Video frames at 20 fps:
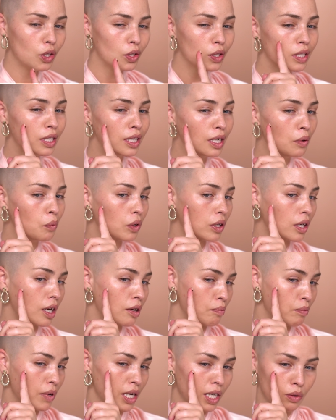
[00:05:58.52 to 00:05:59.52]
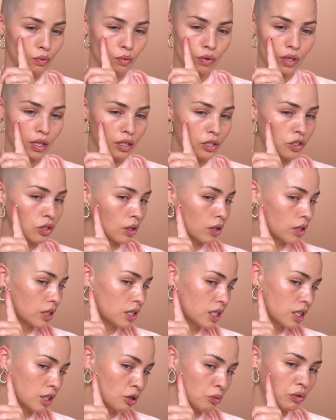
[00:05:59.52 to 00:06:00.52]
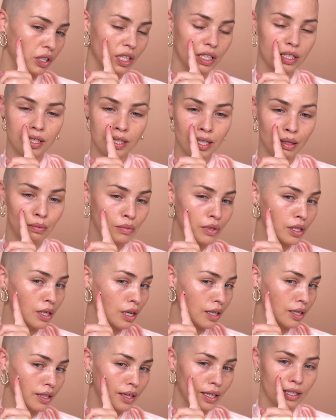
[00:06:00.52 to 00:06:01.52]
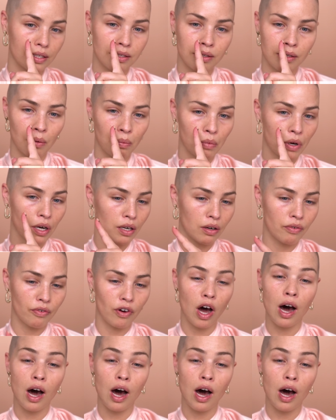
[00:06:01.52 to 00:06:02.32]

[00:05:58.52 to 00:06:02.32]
you see what I mean with the Charlotte Tilbury? It seems like there's some kind of a